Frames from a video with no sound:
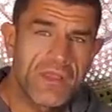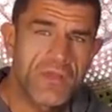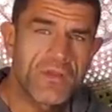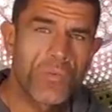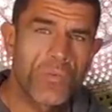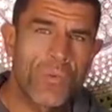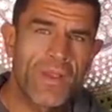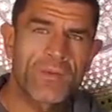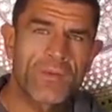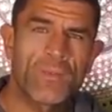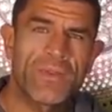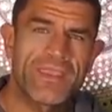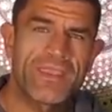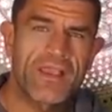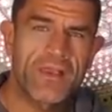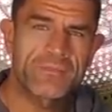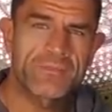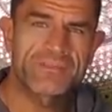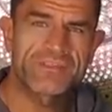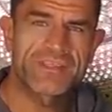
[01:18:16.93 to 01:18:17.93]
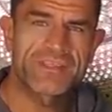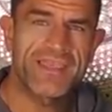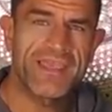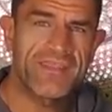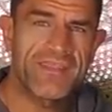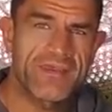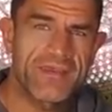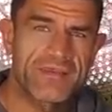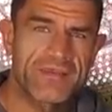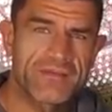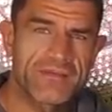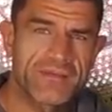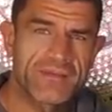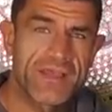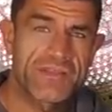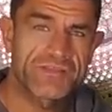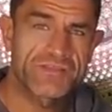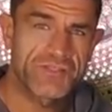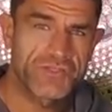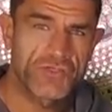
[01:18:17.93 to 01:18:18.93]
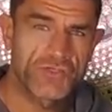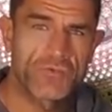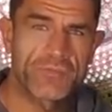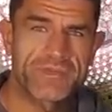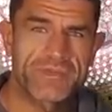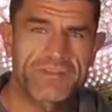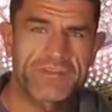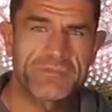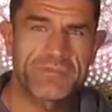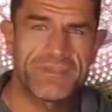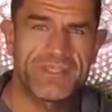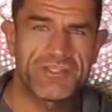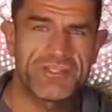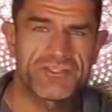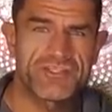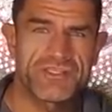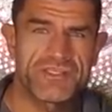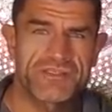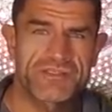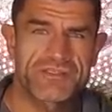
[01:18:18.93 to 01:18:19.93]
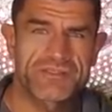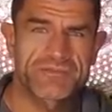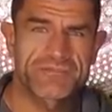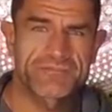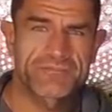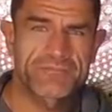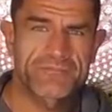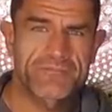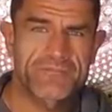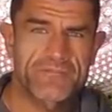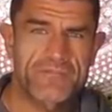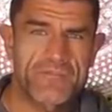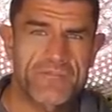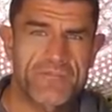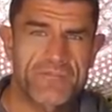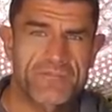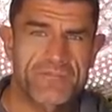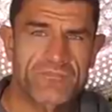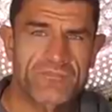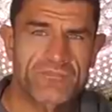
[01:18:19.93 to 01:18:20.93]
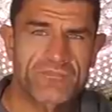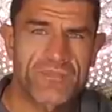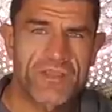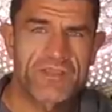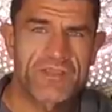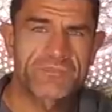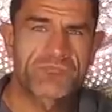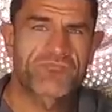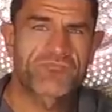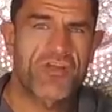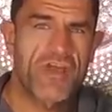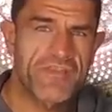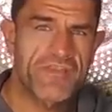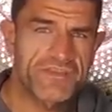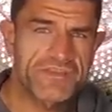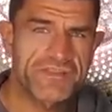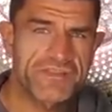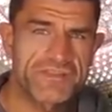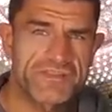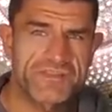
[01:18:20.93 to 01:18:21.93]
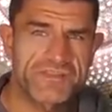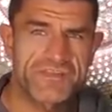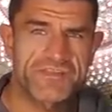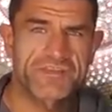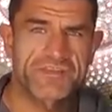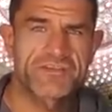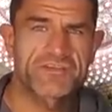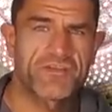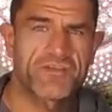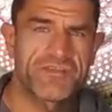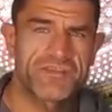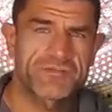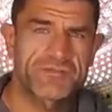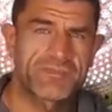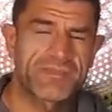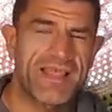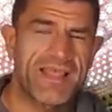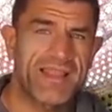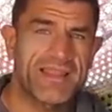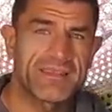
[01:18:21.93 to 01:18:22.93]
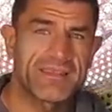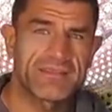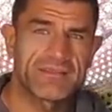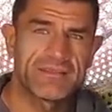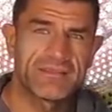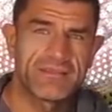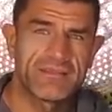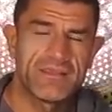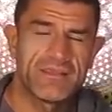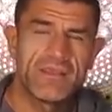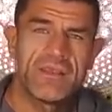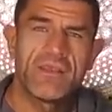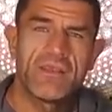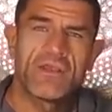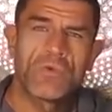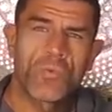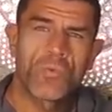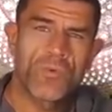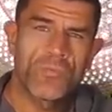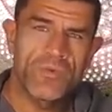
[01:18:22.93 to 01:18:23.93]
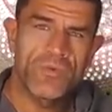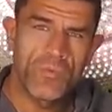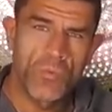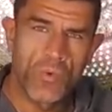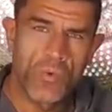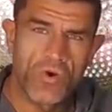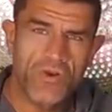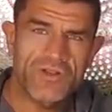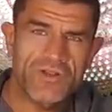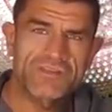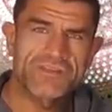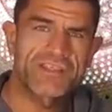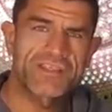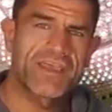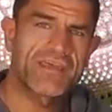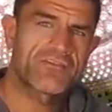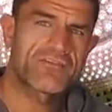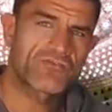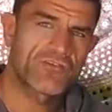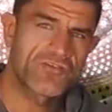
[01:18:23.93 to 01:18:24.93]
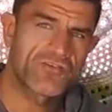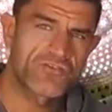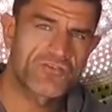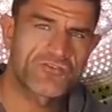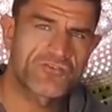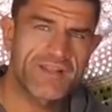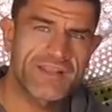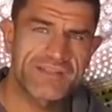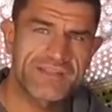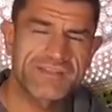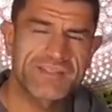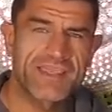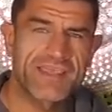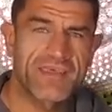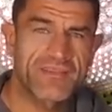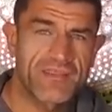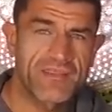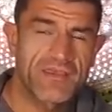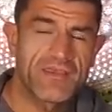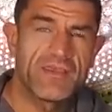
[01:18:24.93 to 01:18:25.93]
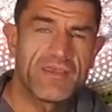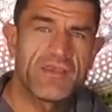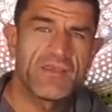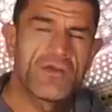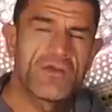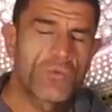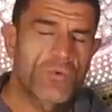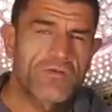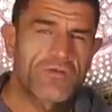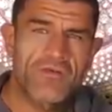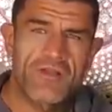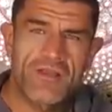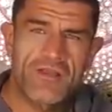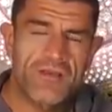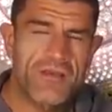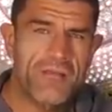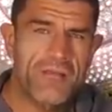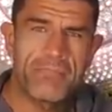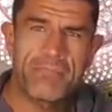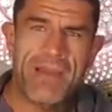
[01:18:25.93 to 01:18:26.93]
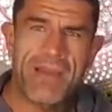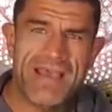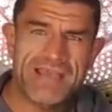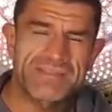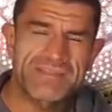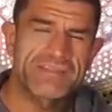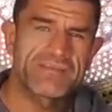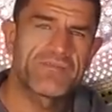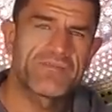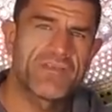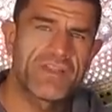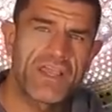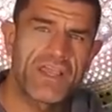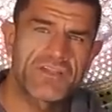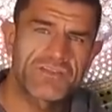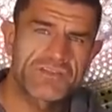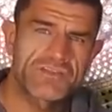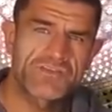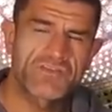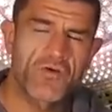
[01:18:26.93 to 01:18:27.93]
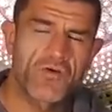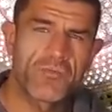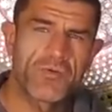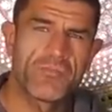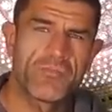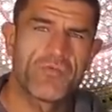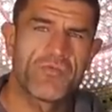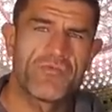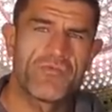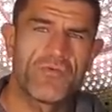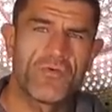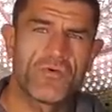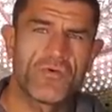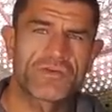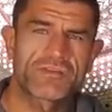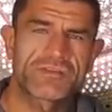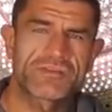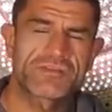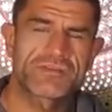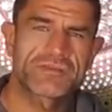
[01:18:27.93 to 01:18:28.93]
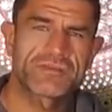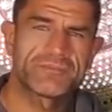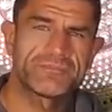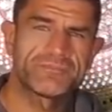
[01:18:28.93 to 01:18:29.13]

When we come together as a human species, as brothers and sisters on this planet. When we work together and create together, we're a massively unstoppable force.